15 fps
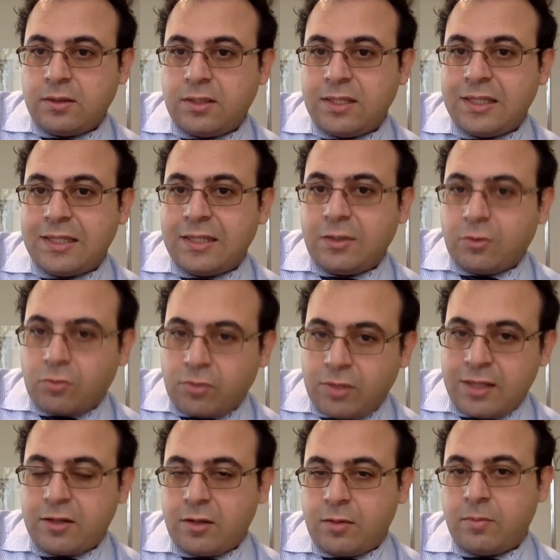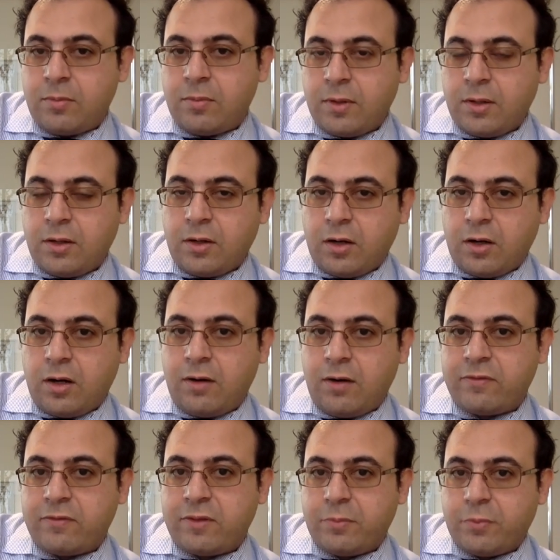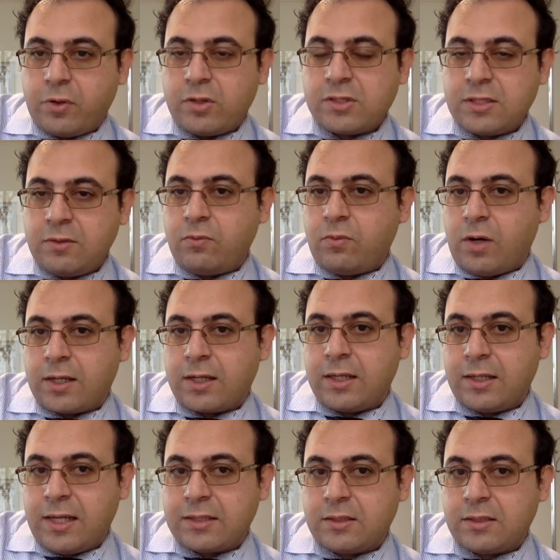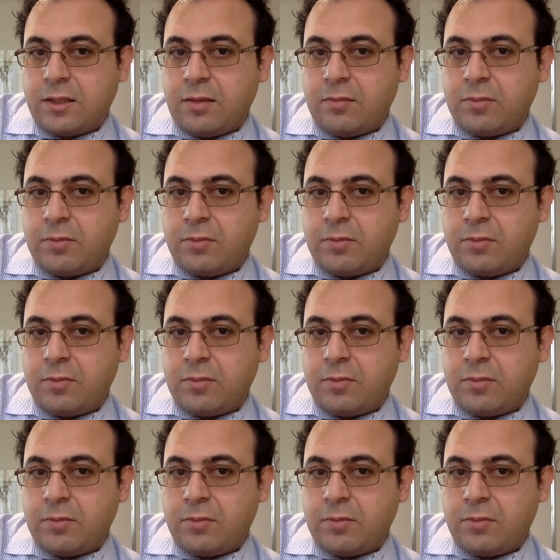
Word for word: the rhythm of the person walking next to them